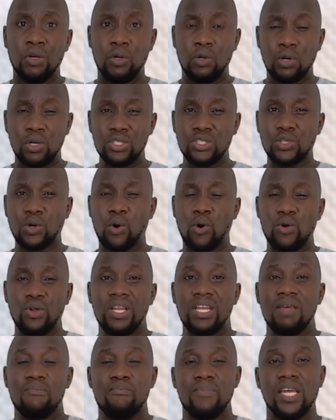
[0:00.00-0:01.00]
don't
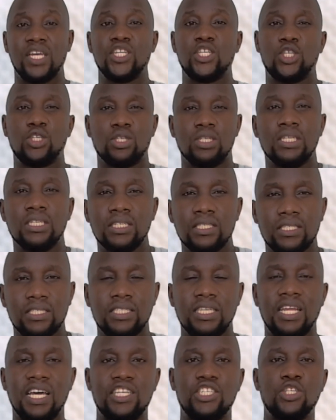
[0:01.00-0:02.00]
only mention
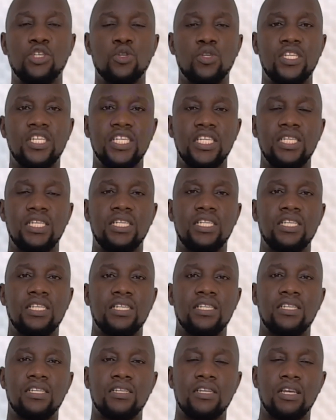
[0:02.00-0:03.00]
that you did,
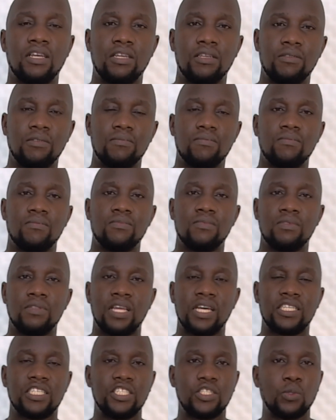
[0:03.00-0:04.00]

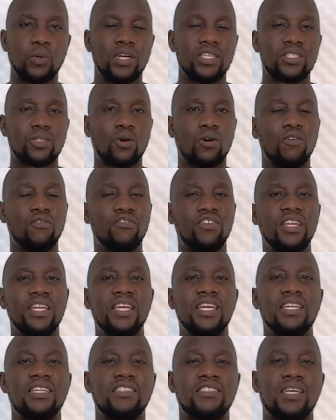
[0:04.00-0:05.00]
that it was
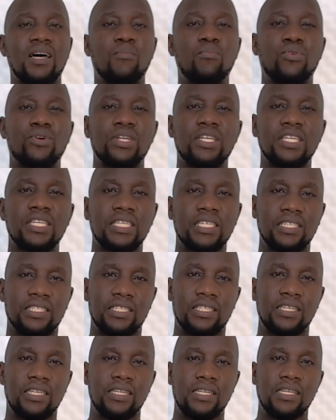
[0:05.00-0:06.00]
convenient sampling.
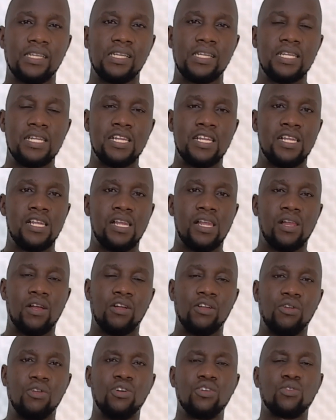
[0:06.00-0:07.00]

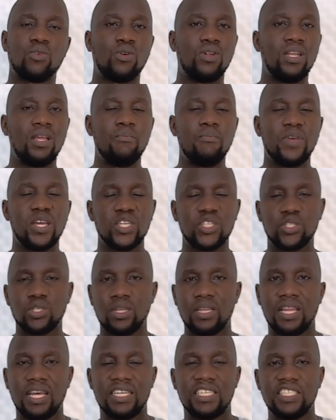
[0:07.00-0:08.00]
Don't only
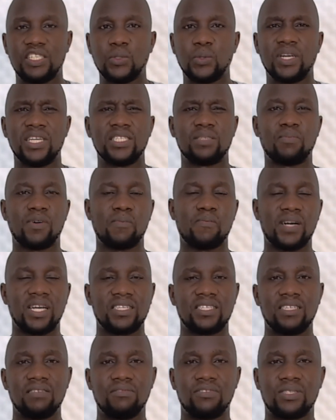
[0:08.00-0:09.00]
mention that it was
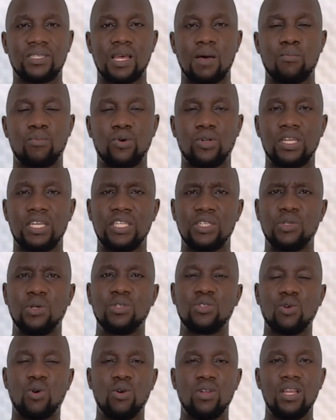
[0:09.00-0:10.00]
purposive sampling.
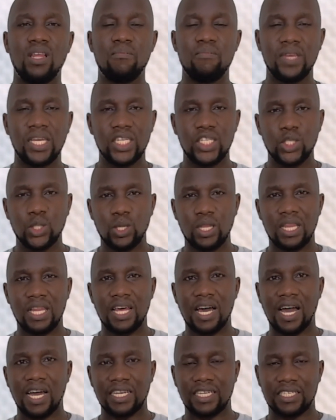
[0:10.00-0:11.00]
Don't only mention
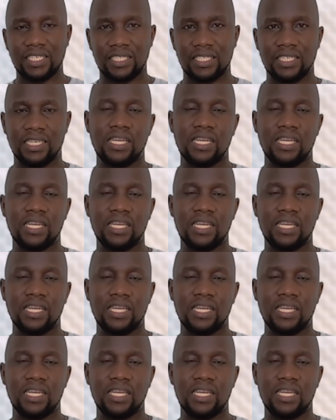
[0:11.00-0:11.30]
that.